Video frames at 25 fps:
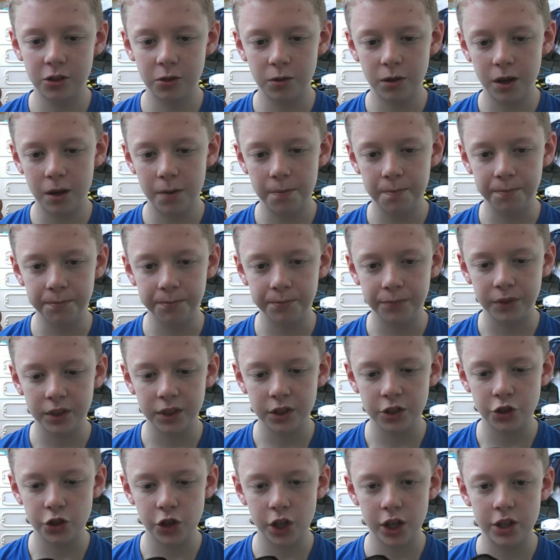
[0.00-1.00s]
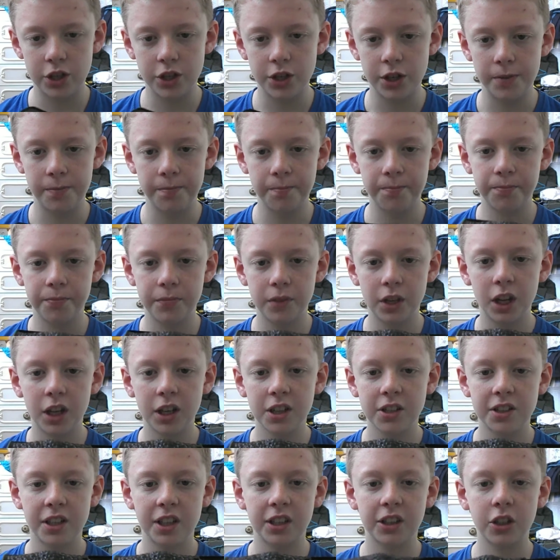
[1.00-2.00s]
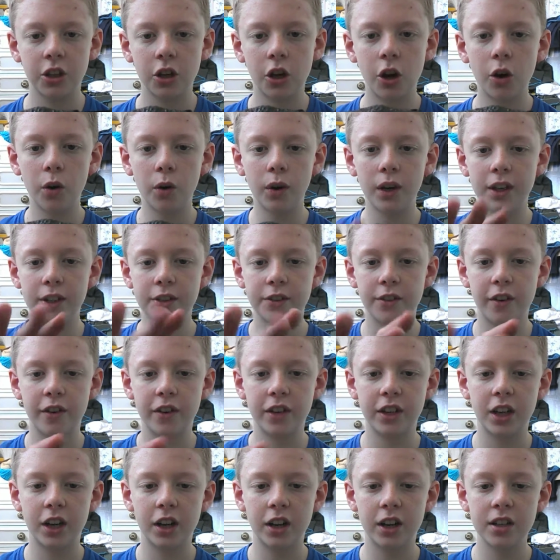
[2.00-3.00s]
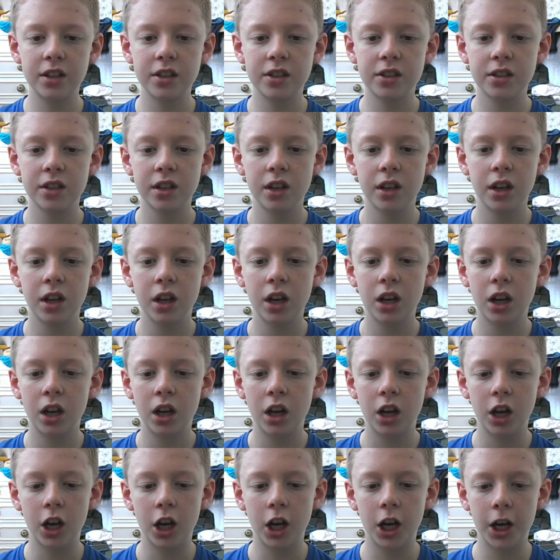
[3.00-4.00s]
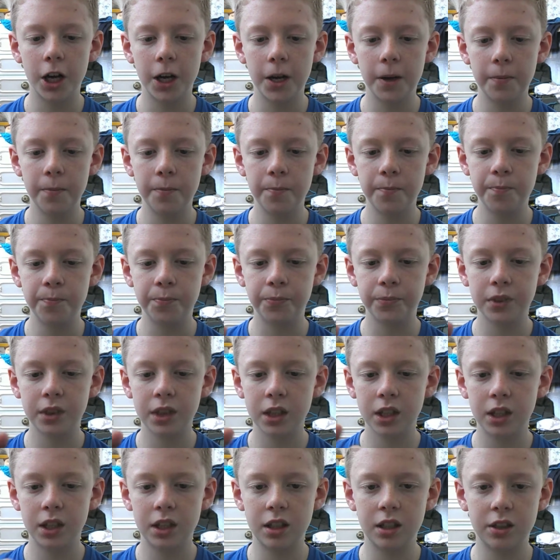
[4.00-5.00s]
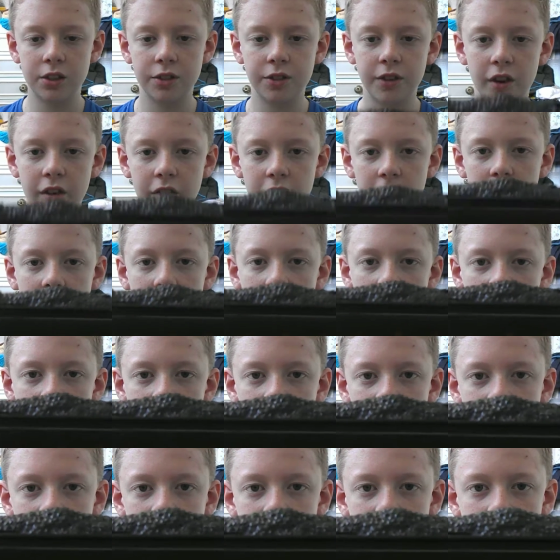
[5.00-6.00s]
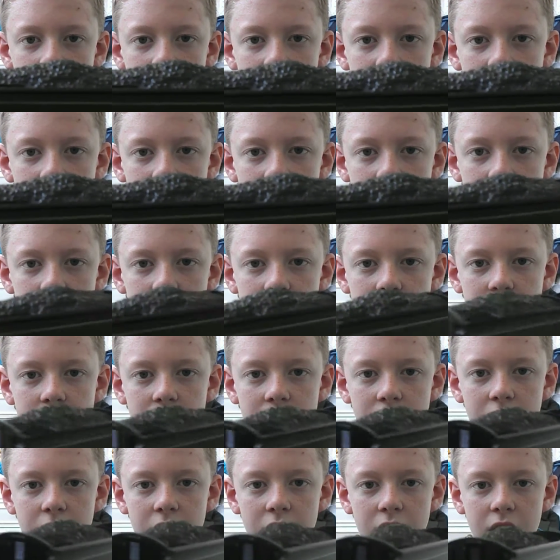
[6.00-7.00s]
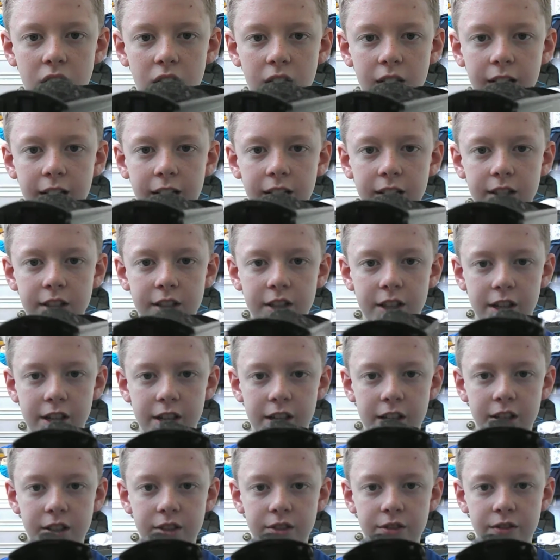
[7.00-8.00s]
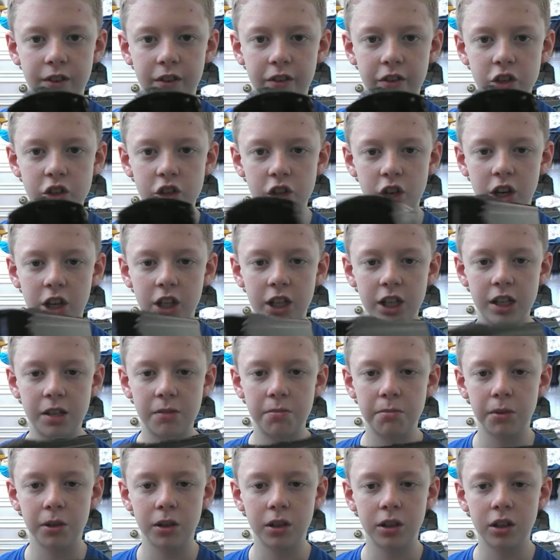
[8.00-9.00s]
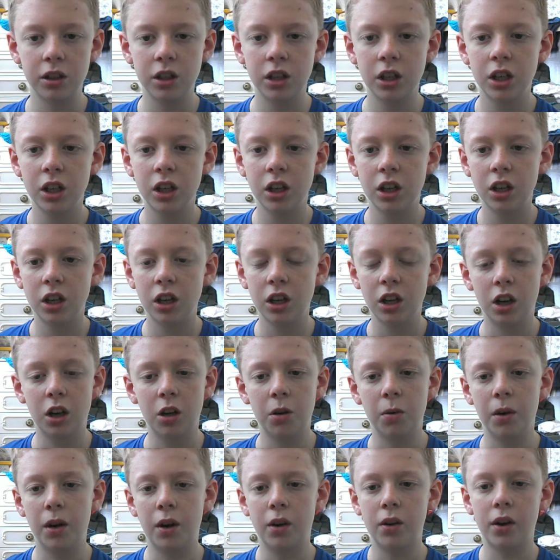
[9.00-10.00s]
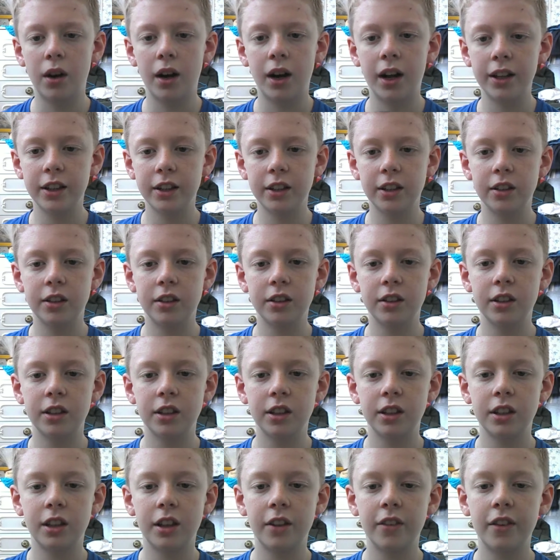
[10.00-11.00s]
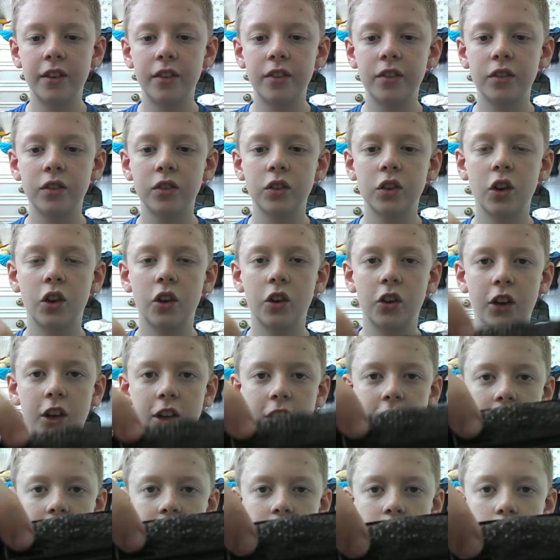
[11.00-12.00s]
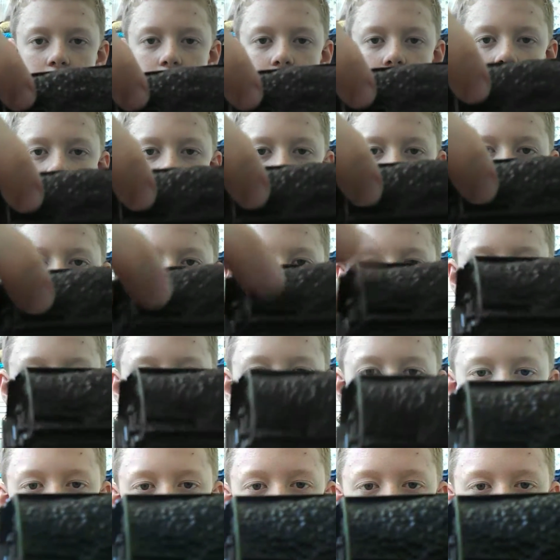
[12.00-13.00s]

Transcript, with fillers: to um, change it. Like I said, the Colt is very nice. Um, it's very high and it is very shiny, but oh well. And they've even got like the little shovel there,